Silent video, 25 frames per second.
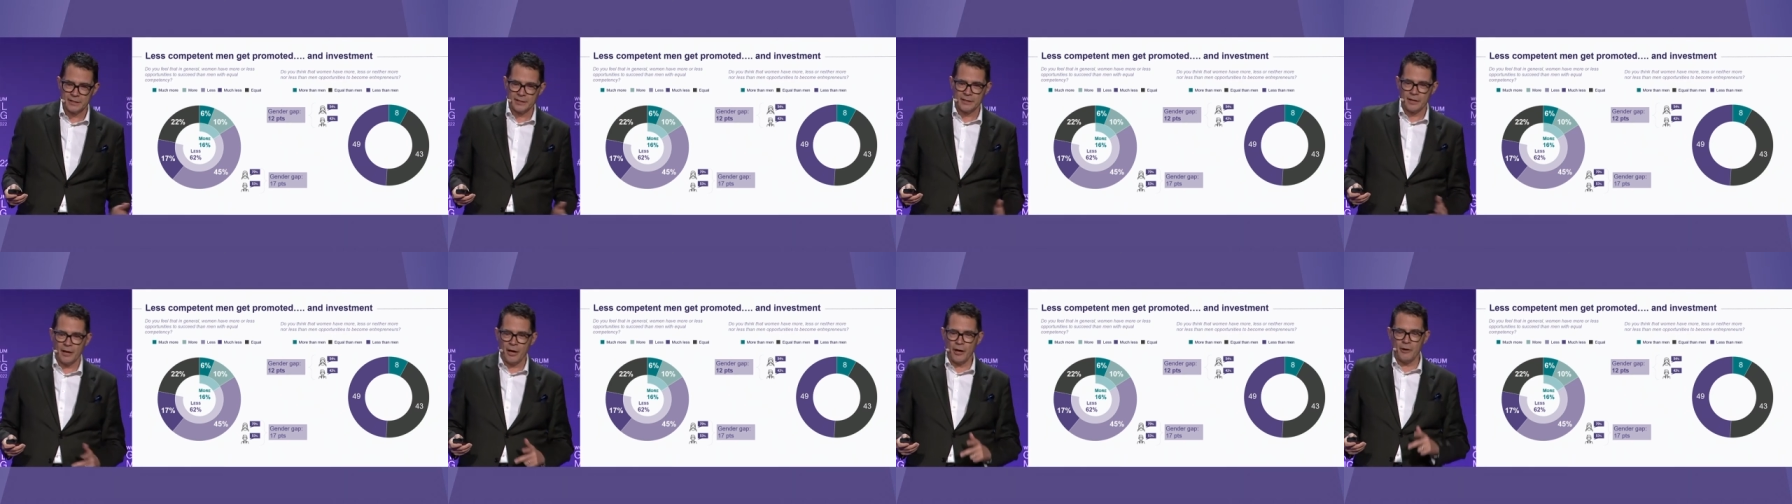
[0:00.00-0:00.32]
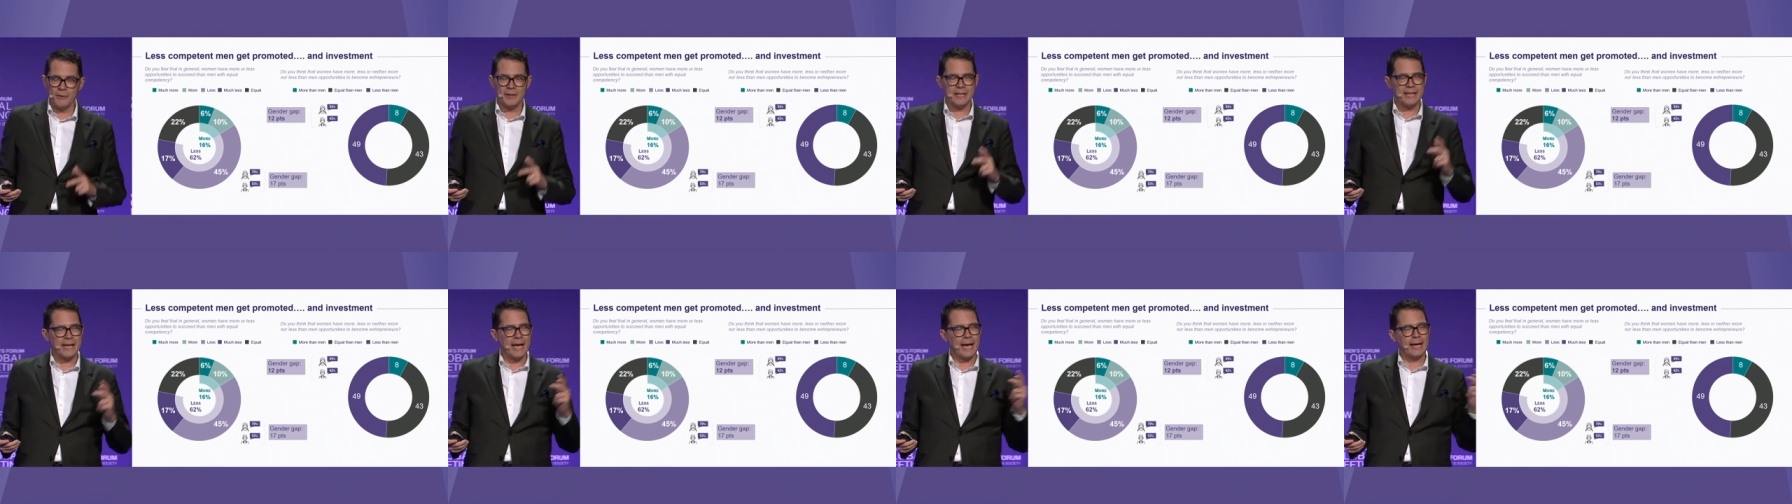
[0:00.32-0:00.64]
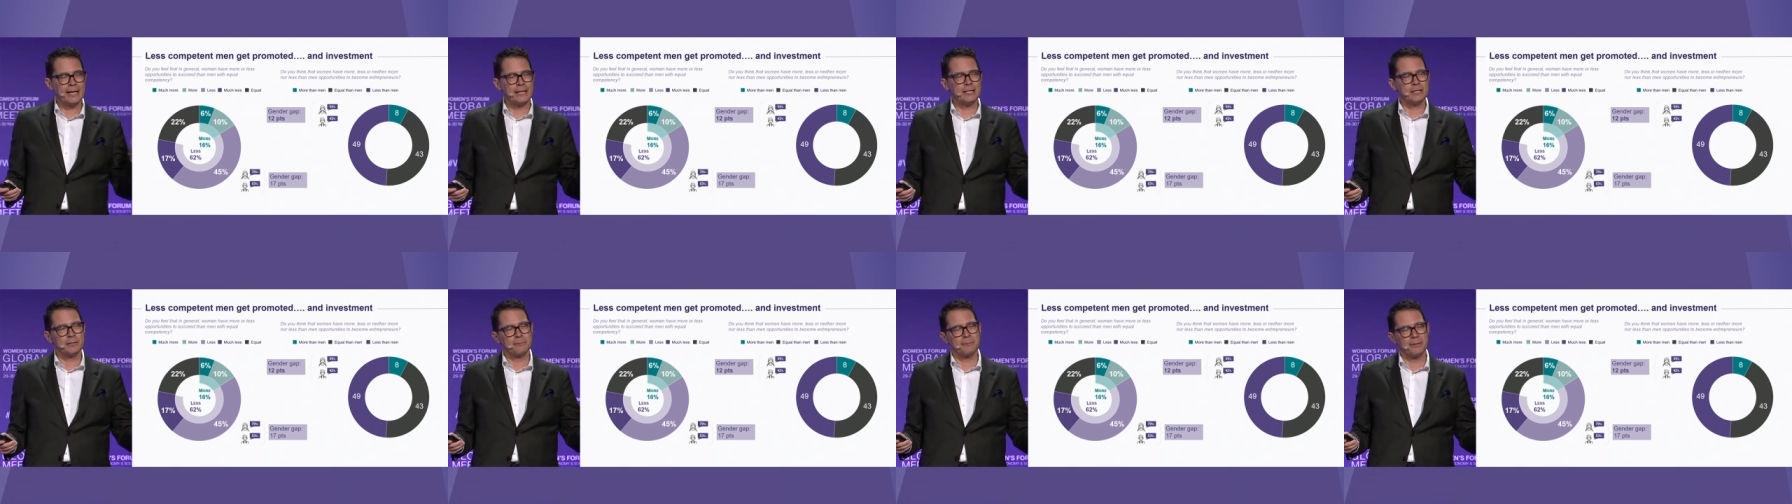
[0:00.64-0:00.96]
only
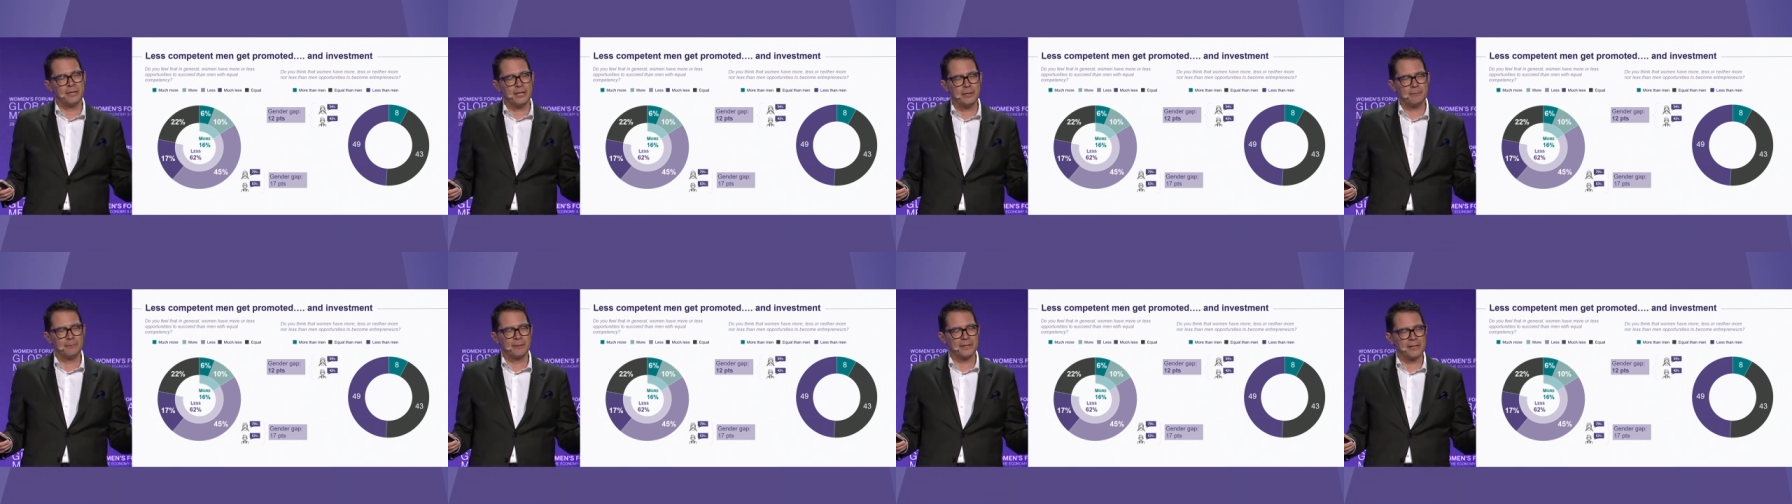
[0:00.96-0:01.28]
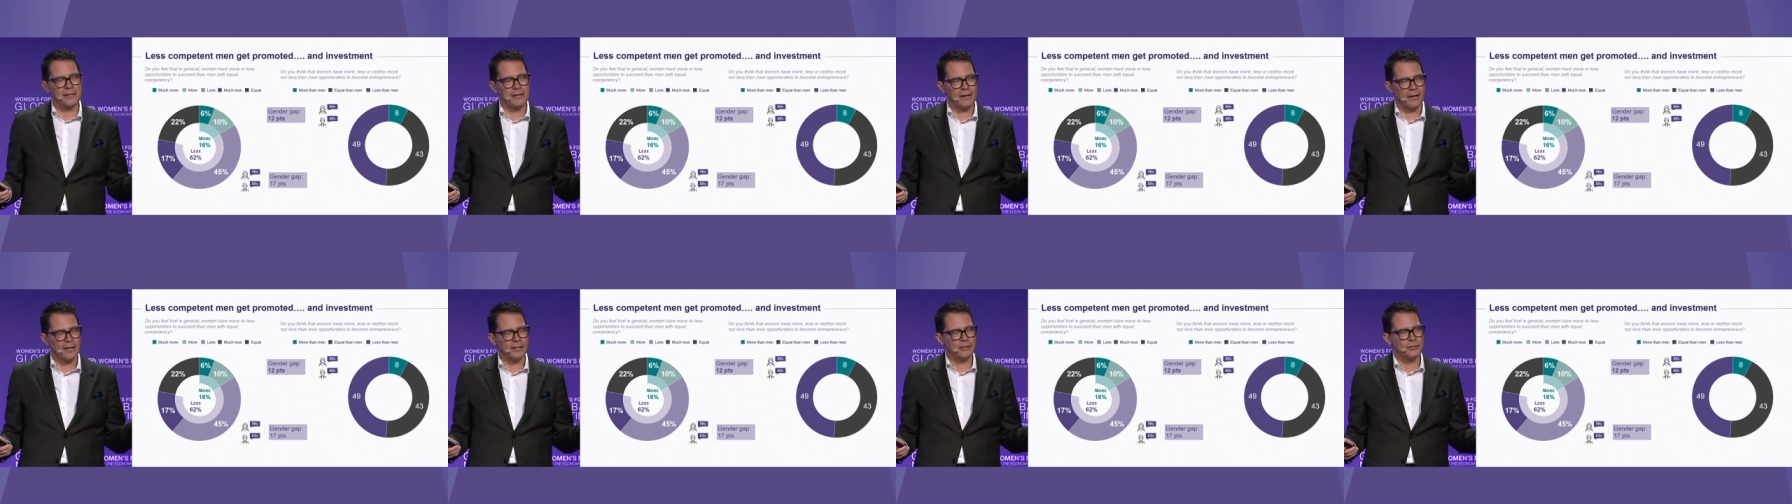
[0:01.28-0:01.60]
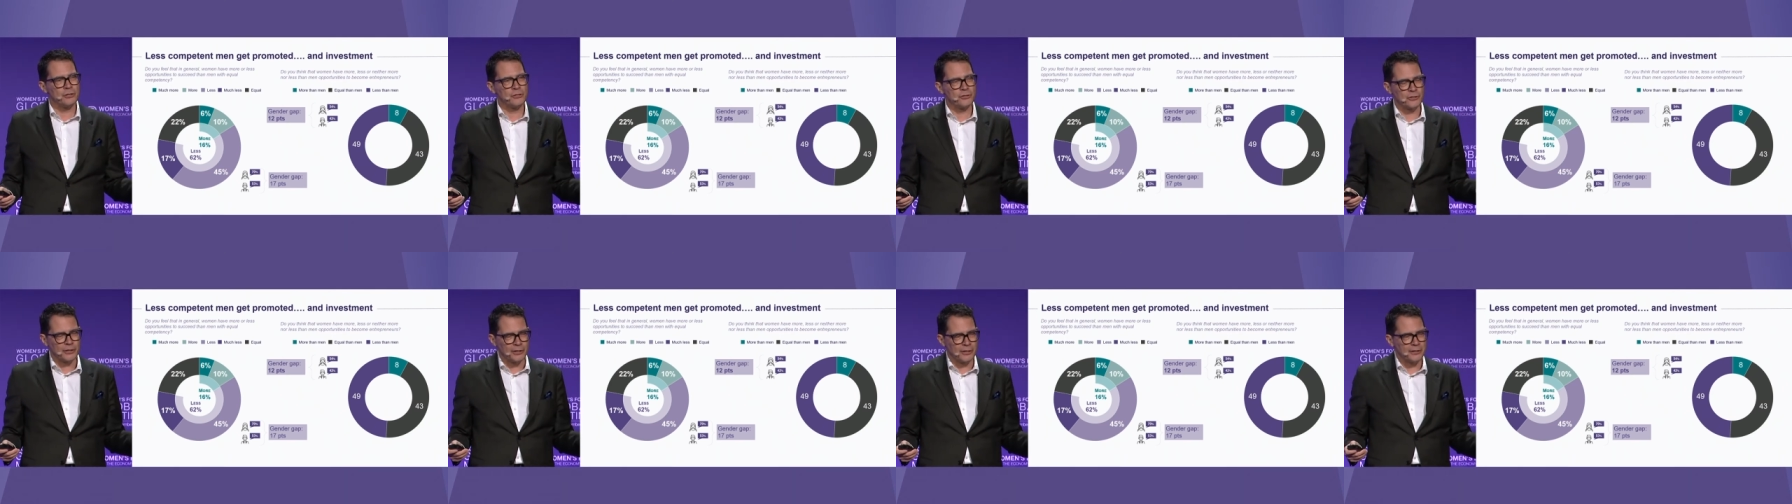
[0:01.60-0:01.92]
8 people in
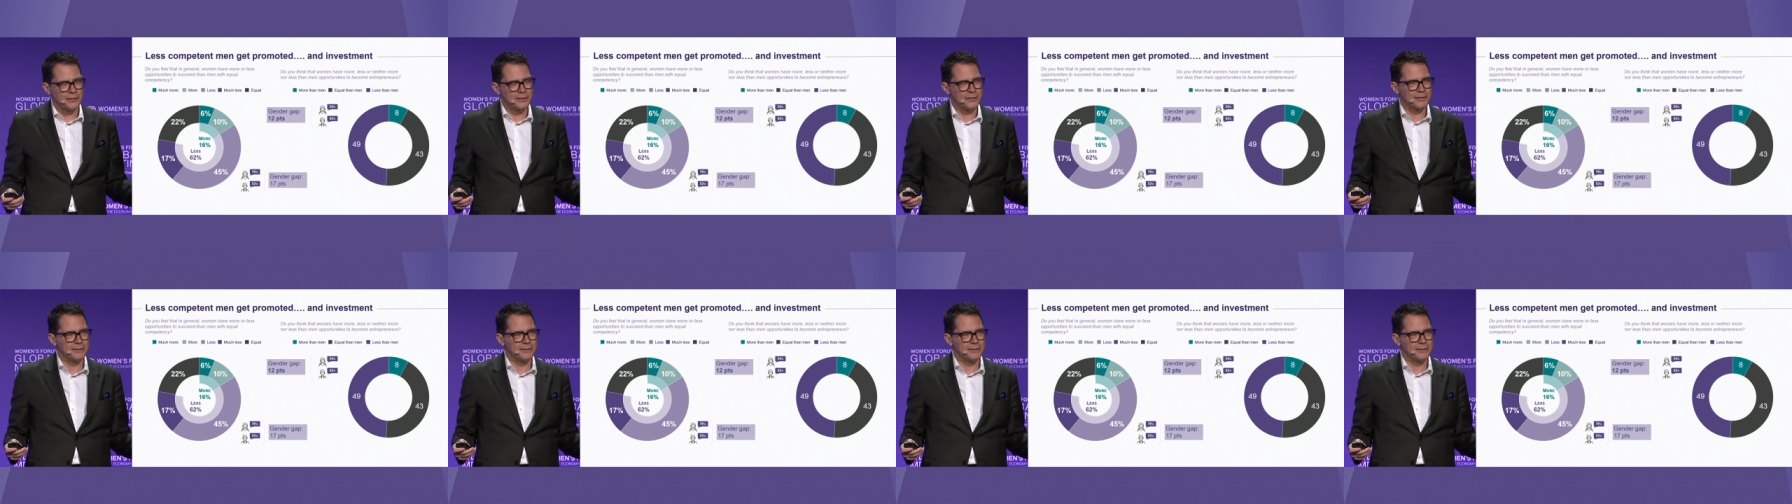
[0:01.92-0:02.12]
100